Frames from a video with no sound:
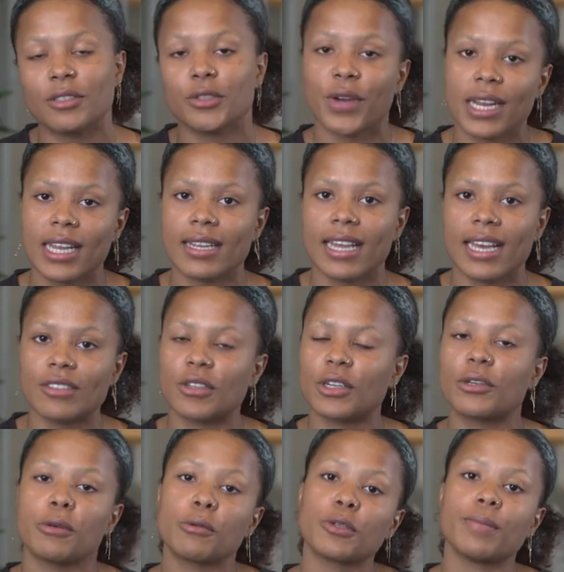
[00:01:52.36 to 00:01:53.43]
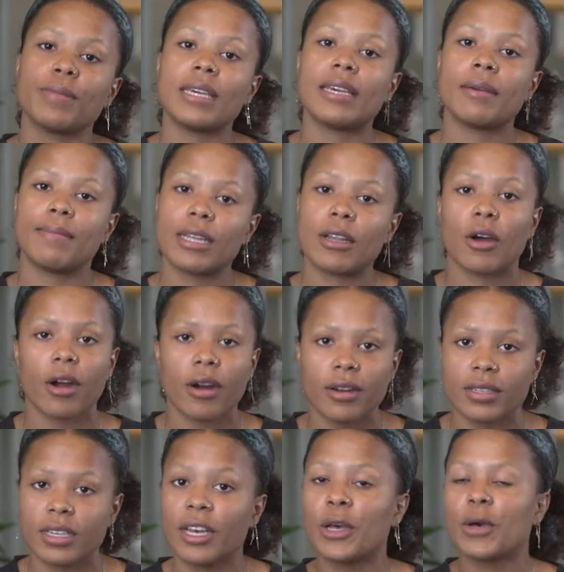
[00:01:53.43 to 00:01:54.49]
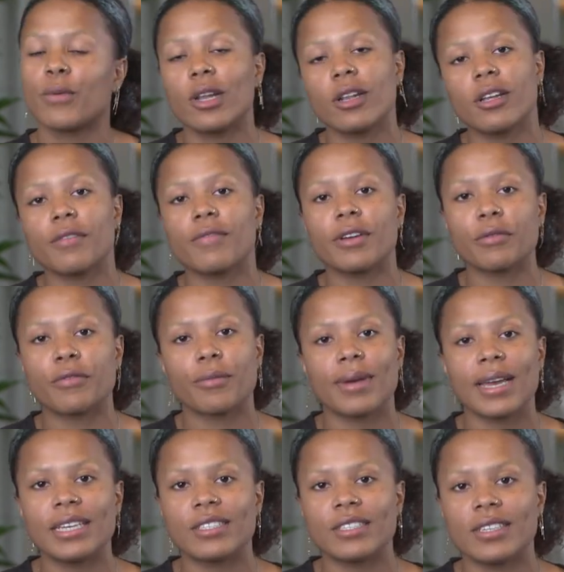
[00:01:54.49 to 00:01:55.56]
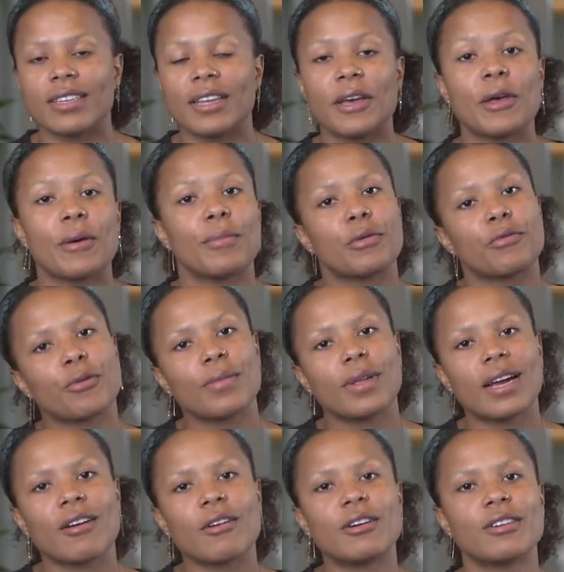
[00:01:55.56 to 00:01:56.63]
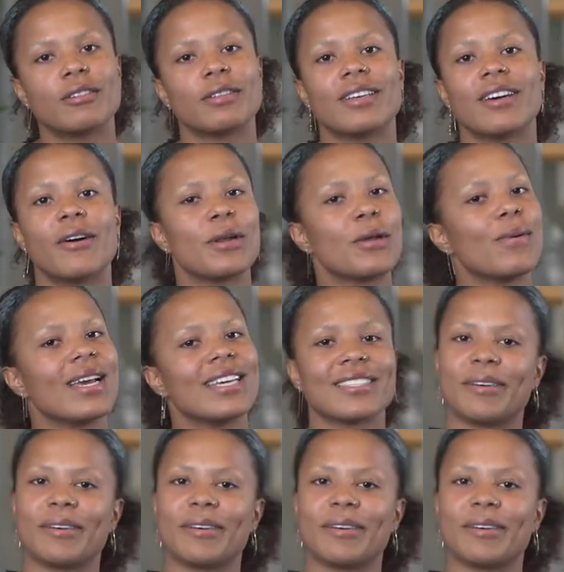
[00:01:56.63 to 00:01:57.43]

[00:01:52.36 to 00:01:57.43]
training days are going to be a bit hard with a lot of information, but from there on, the only way is